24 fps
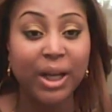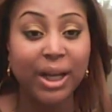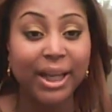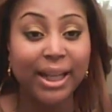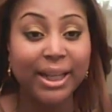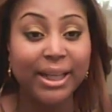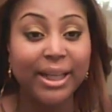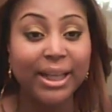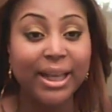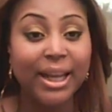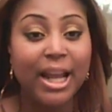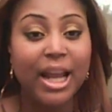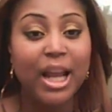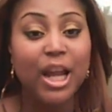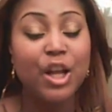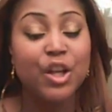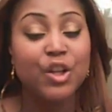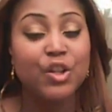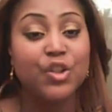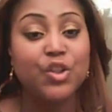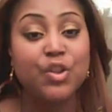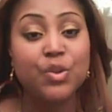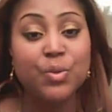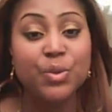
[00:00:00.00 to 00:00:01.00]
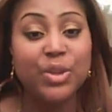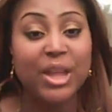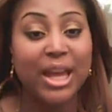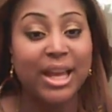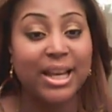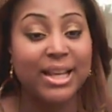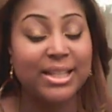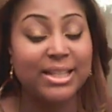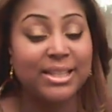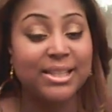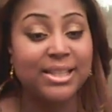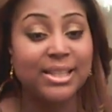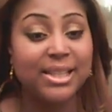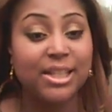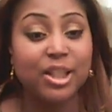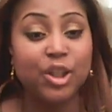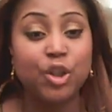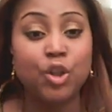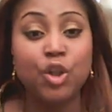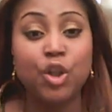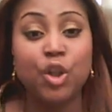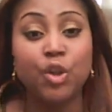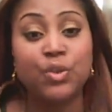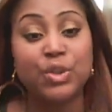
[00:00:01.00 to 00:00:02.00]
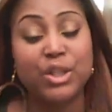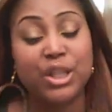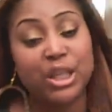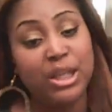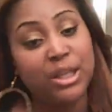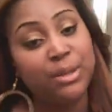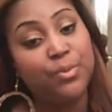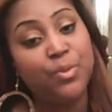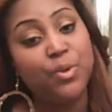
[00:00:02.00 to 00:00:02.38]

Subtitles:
about starting one.